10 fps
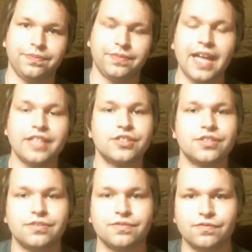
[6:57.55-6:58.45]

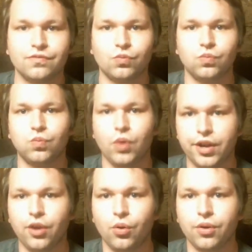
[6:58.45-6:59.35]
That's what a
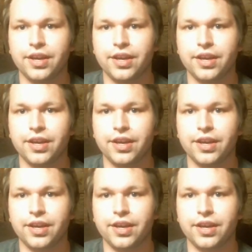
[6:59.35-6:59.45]
whore